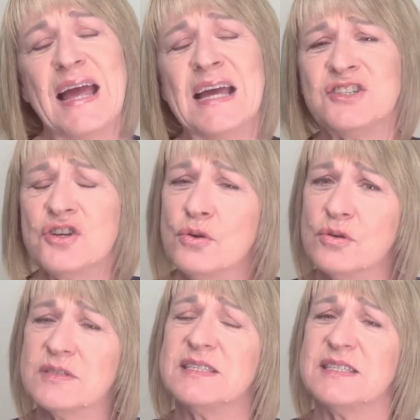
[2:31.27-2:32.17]
As your
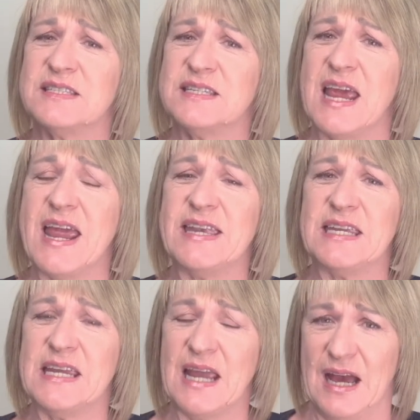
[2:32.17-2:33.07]
horse is
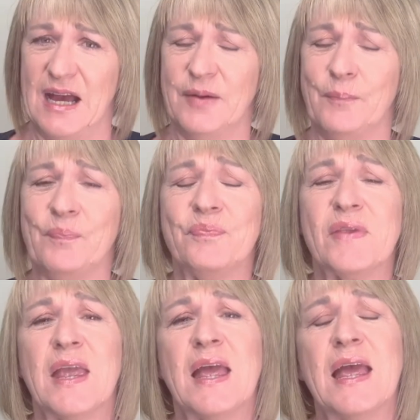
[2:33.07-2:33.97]
standing up,
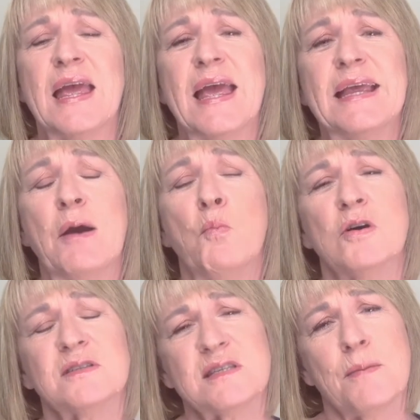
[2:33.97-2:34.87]

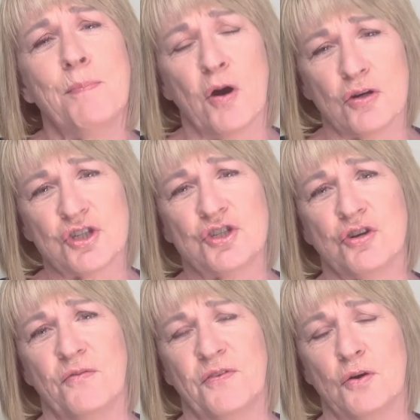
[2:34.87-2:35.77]
what's the posture
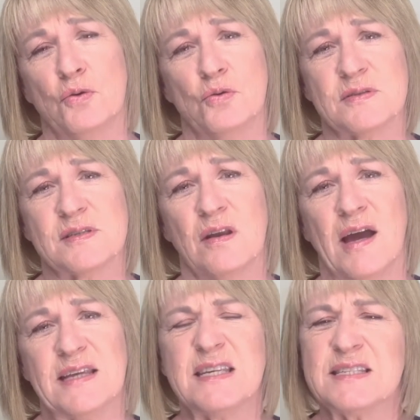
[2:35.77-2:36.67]
of your horse
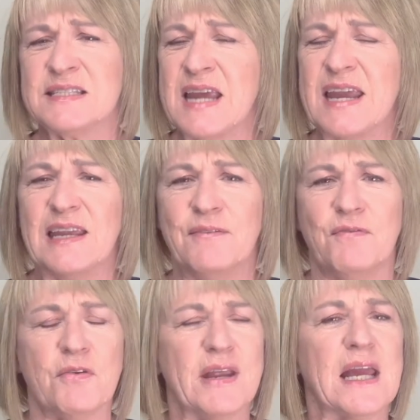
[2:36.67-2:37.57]
like? Is it standing
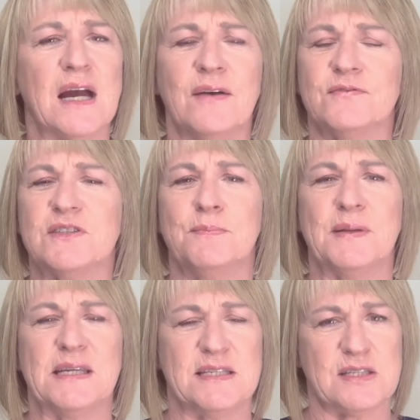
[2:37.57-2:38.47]
very
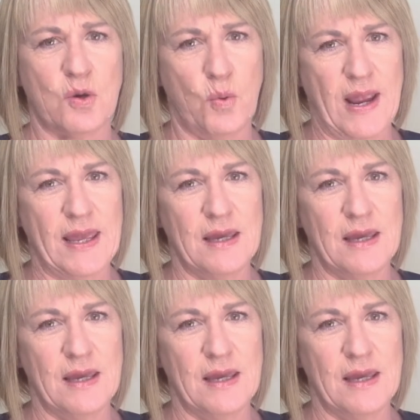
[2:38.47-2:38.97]
comfortably square